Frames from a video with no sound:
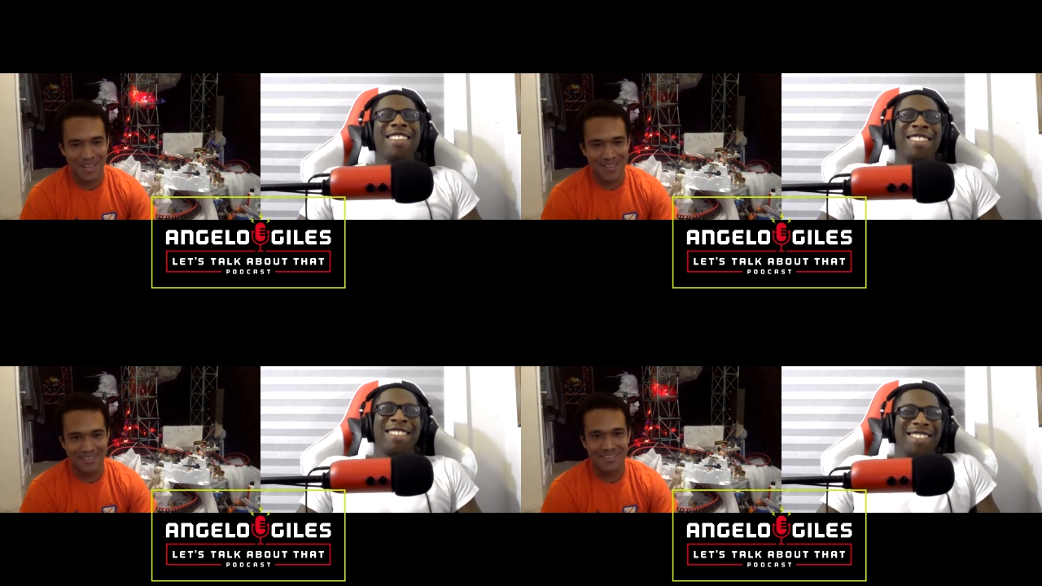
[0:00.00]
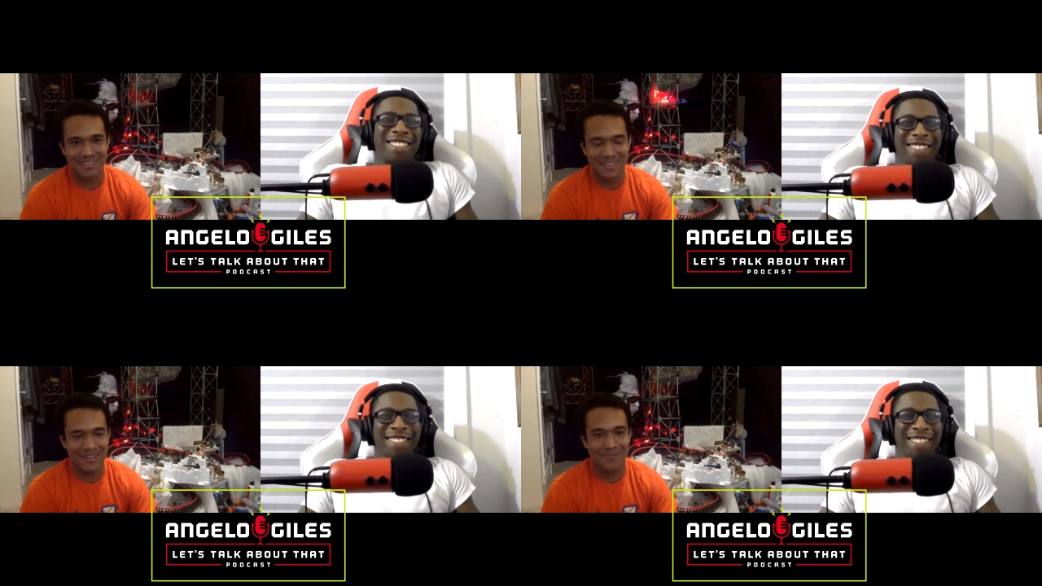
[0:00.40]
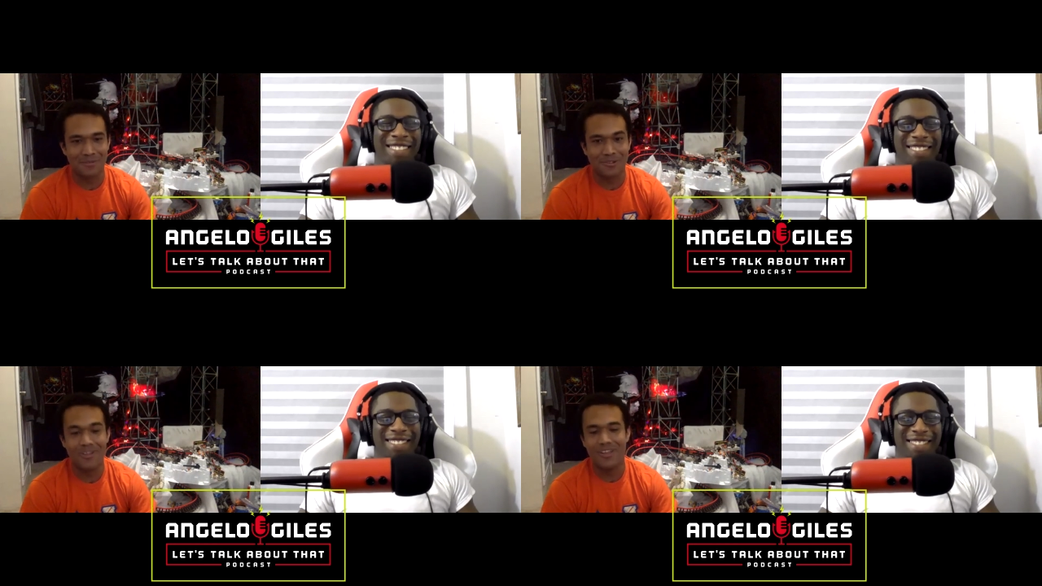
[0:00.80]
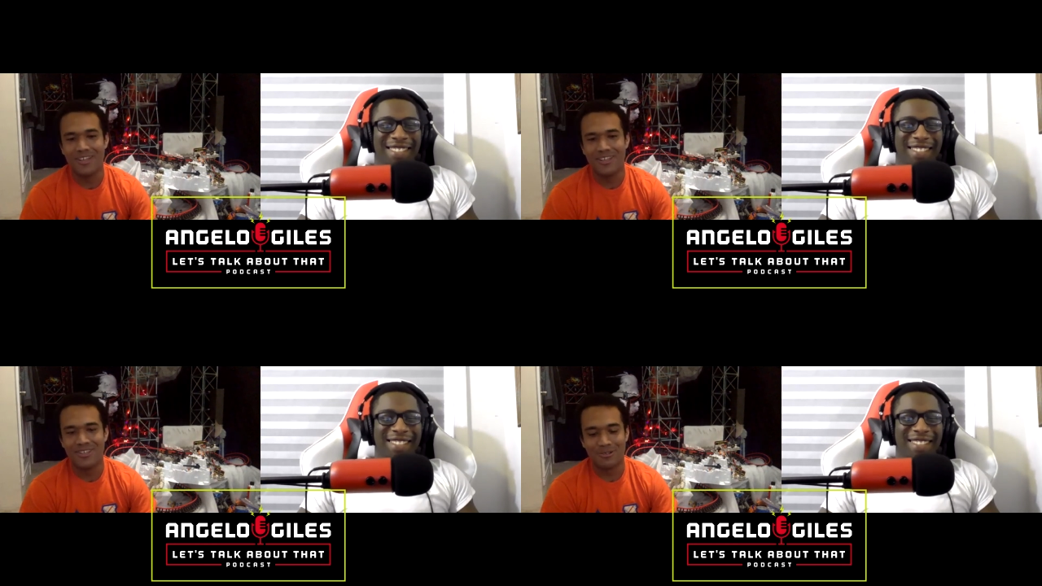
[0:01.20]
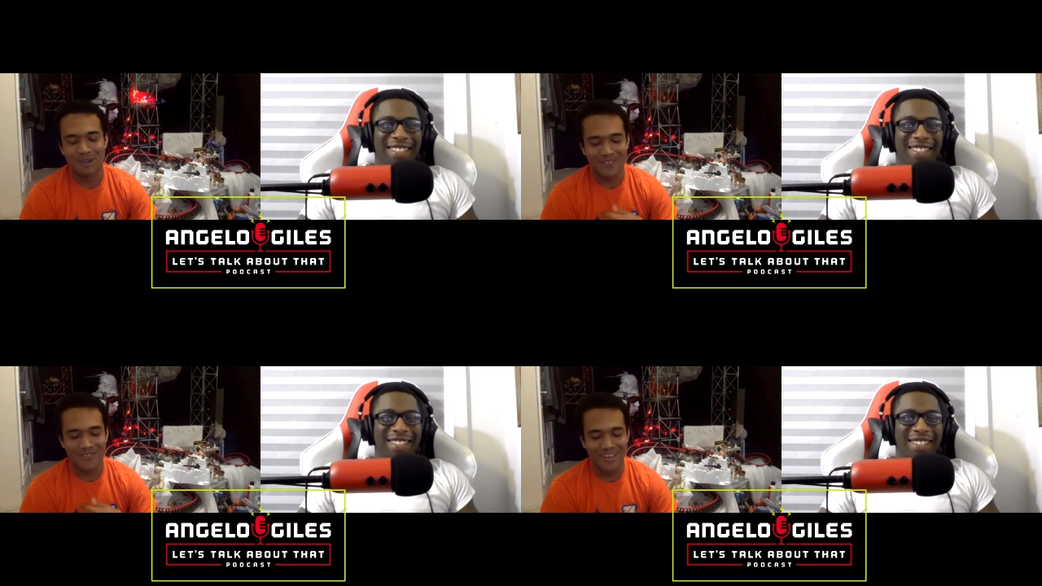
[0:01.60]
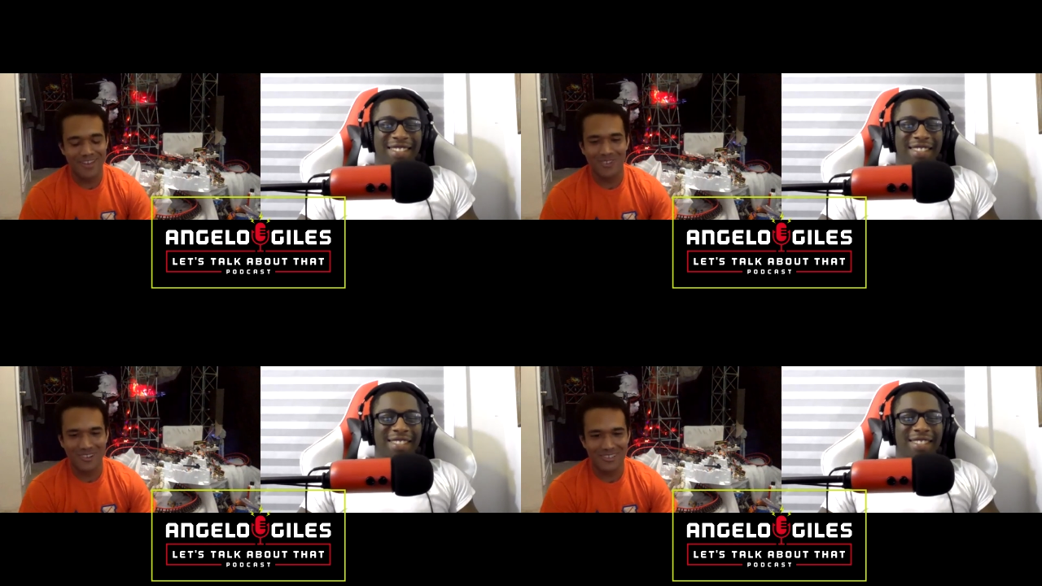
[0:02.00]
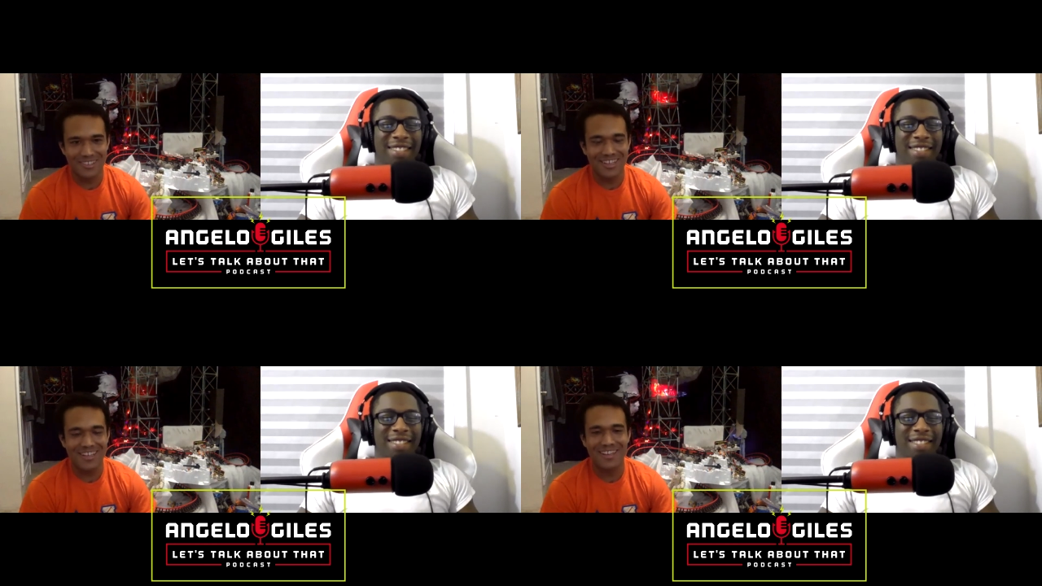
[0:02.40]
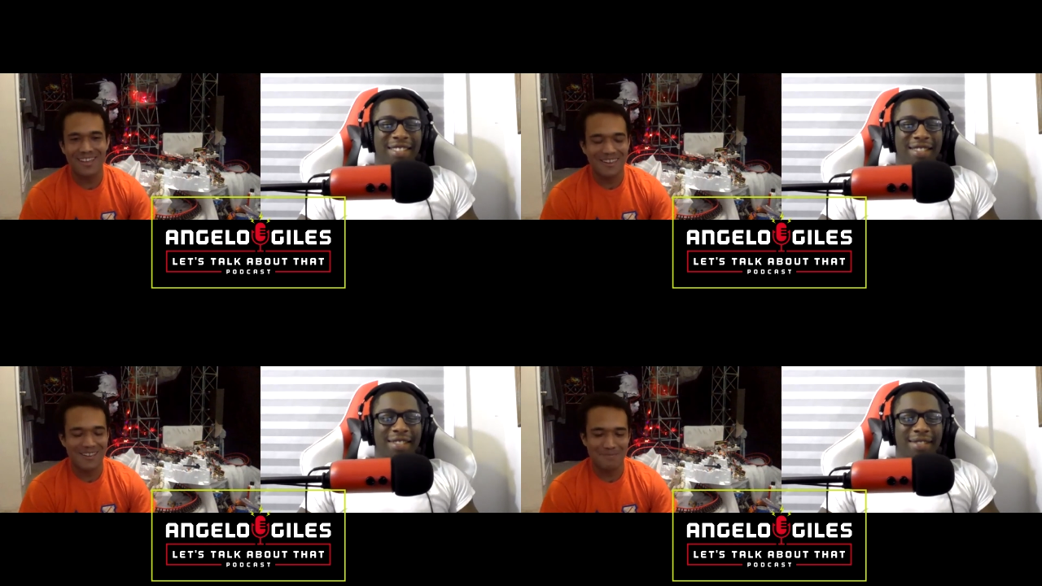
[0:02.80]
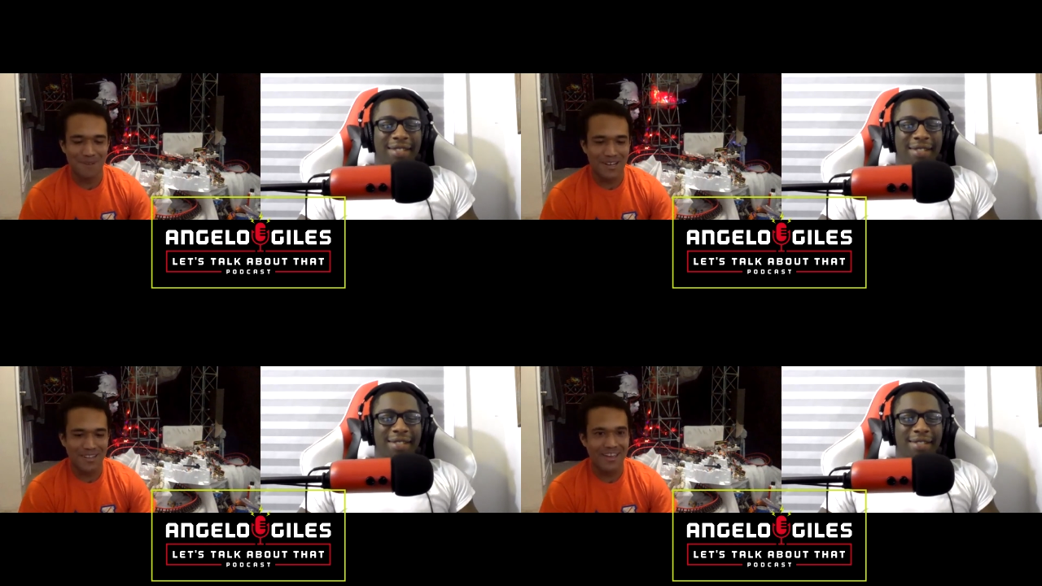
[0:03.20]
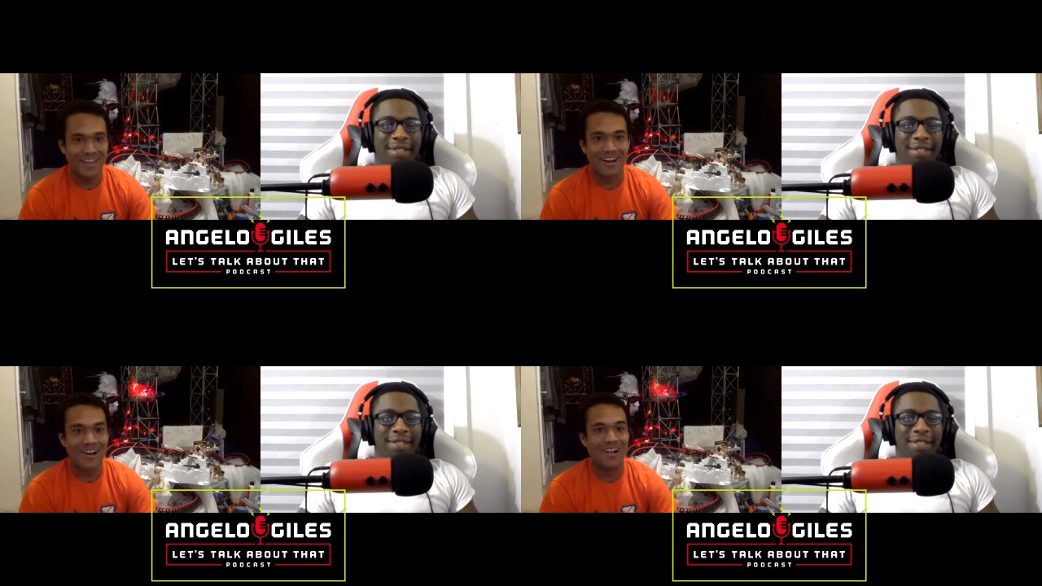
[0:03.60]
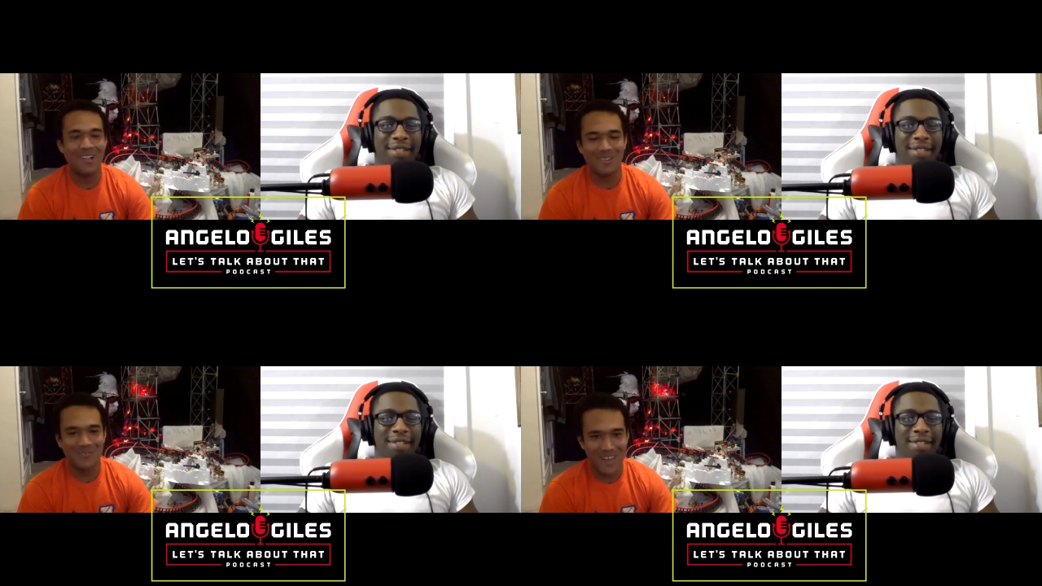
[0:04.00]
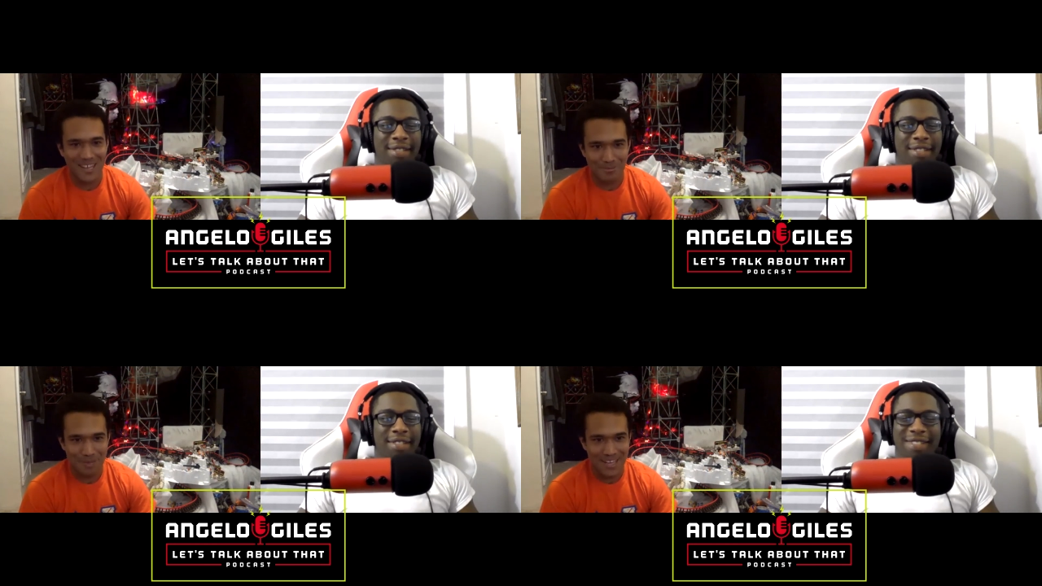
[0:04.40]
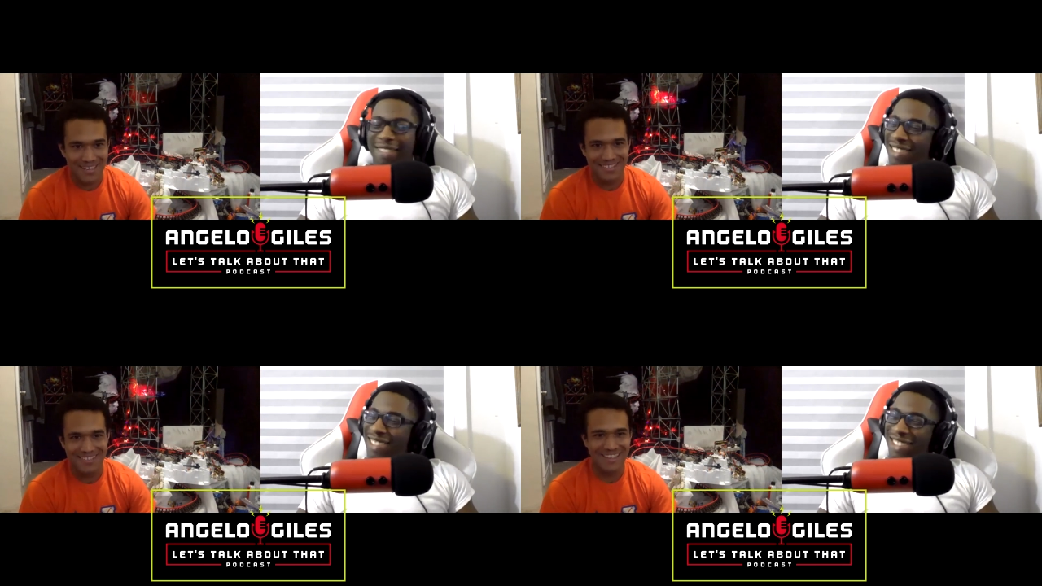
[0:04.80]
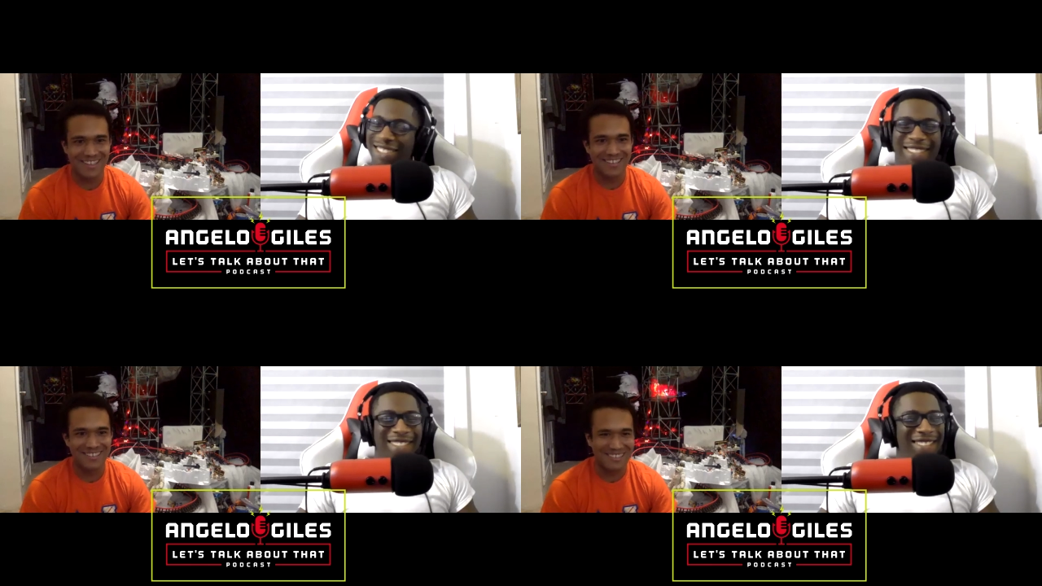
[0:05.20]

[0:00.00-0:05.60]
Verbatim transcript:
Speaker 1: is terrible. So I went first thing, and bought like all the fast passes I could,